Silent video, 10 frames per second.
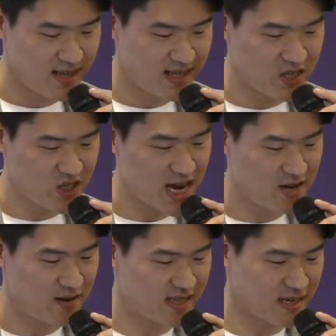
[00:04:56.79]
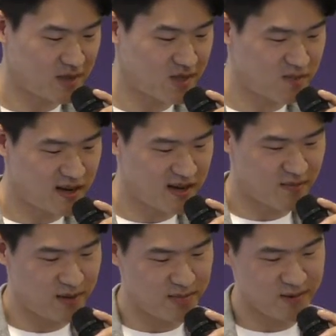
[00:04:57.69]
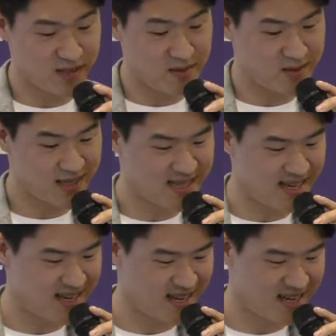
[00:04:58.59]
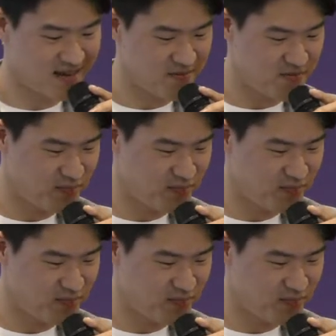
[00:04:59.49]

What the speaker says: and the shallow acceptance by other people seemed exciting again.